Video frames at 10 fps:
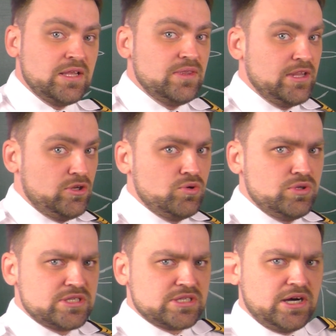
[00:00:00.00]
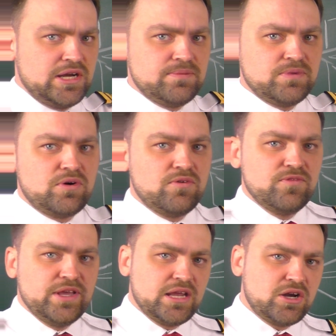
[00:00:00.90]
the new design
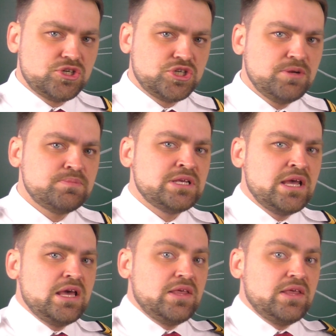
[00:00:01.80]
of the airships,